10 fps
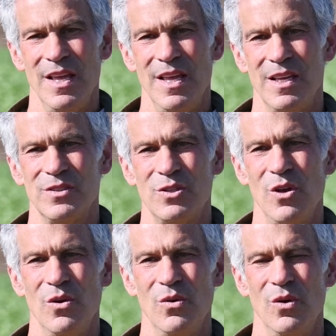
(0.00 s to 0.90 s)
Yeah,
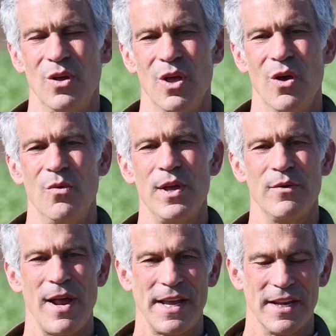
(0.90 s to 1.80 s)
so we
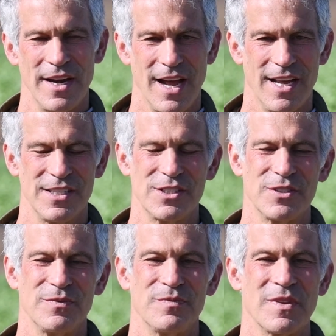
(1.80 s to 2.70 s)
recognize
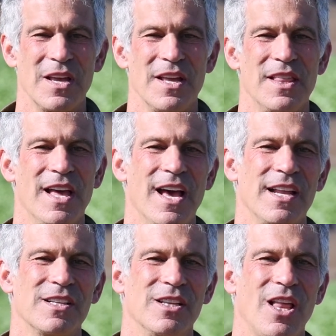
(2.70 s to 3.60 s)

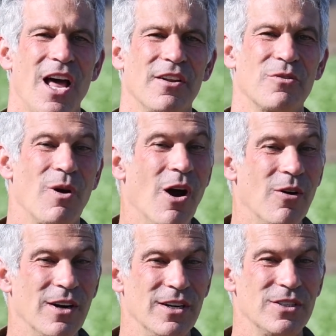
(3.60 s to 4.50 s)
that a lot of
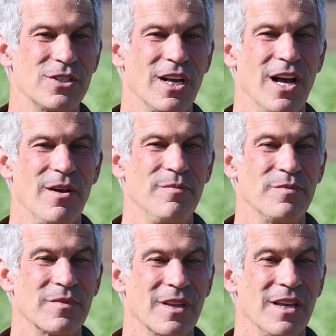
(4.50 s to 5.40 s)
growers, they
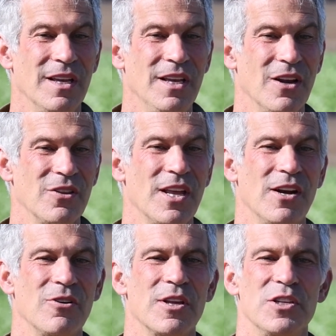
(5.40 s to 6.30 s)

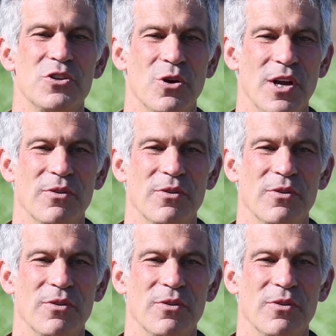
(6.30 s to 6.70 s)
don't enjoy